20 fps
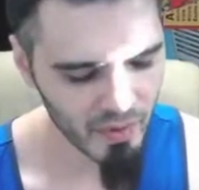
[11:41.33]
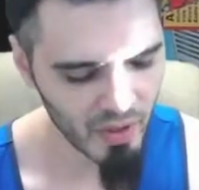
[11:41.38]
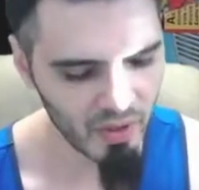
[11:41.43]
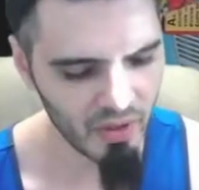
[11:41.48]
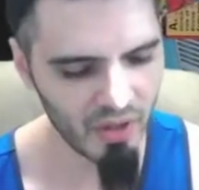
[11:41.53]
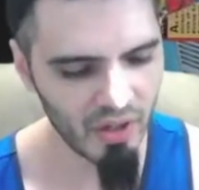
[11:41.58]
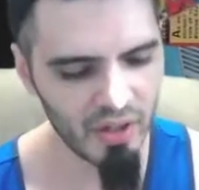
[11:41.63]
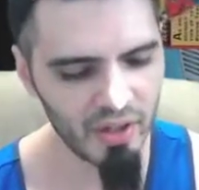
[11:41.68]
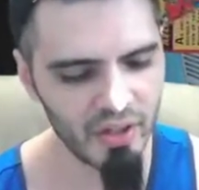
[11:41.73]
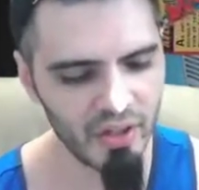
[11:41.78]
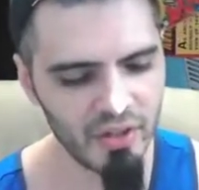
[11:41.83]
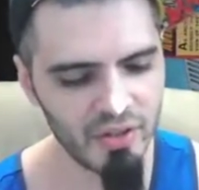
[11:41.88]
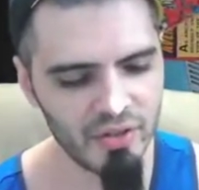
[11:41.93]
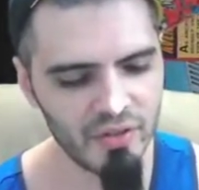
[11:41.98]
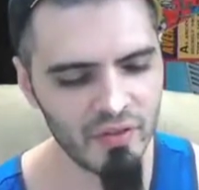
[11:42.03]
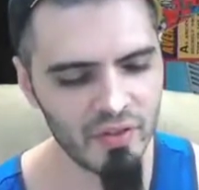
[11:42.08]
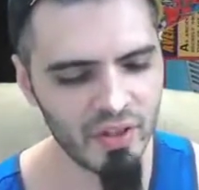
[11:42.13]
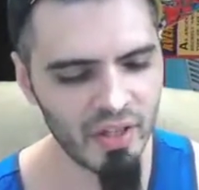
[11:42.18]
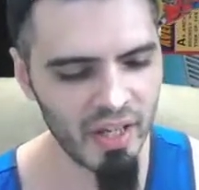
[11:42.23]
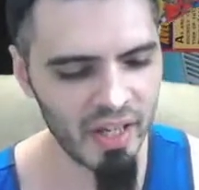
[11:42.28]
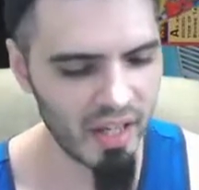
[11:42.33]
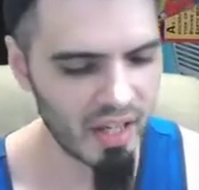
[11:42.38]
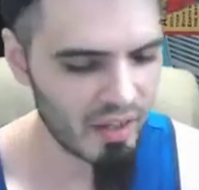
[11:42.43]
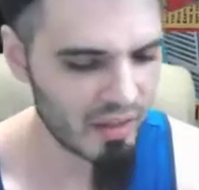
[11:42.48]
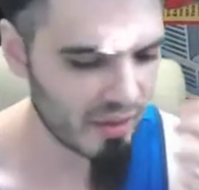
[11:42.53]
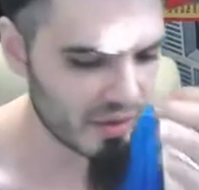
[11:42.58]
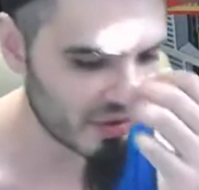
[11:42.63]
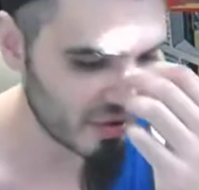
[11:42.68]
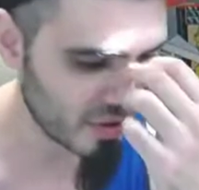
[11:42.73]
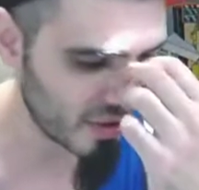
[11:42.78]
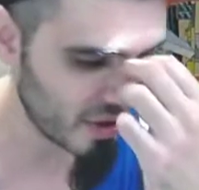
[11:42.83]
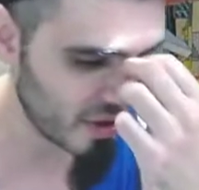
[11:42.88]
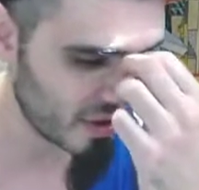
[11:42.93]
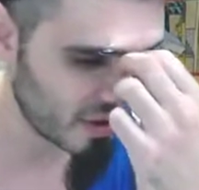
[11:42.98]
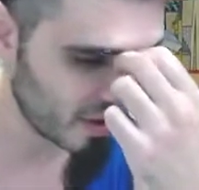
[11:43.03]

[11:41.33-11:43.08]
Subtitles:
Guardians of the Galaxy.